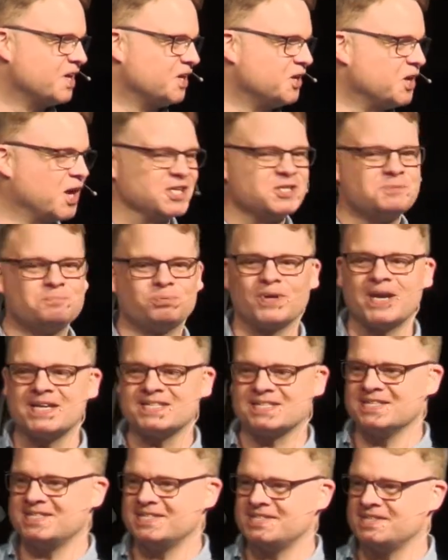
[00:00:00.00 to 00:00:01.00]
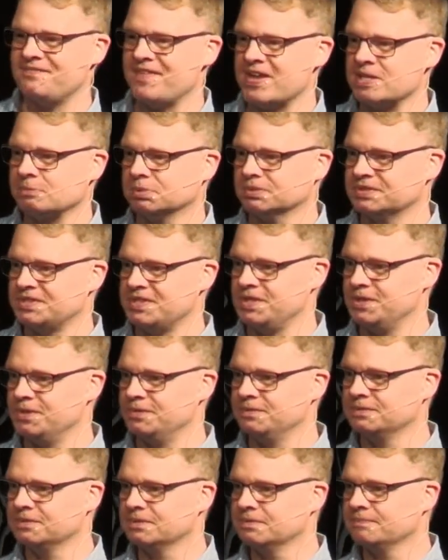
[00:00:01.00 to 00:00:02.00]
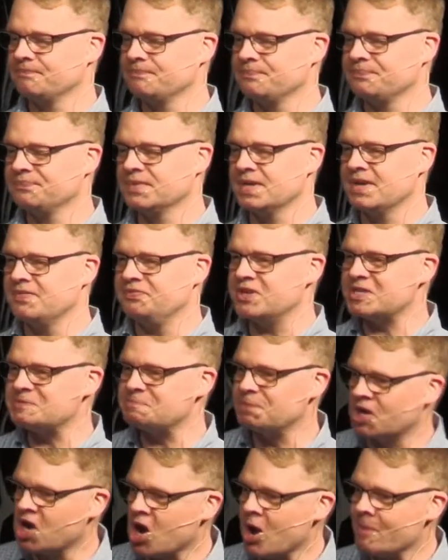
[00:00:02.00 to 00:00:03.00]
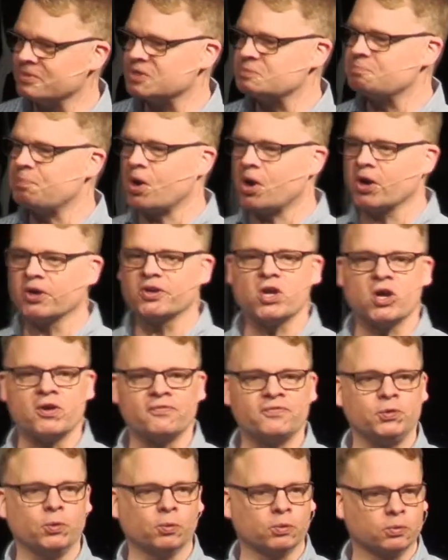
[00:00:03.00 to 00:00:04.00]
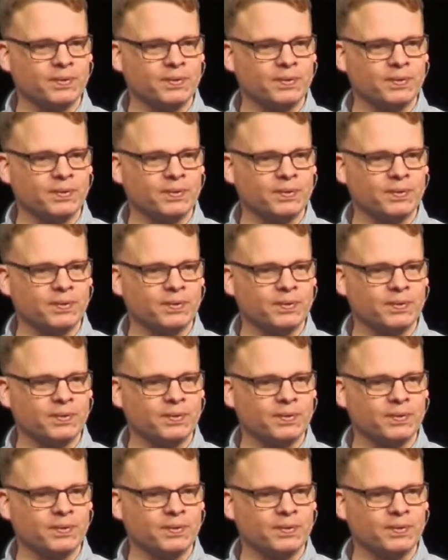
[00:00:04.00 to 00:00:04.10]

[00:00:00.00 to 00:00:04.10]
God's presence is available to you. This becomes part of your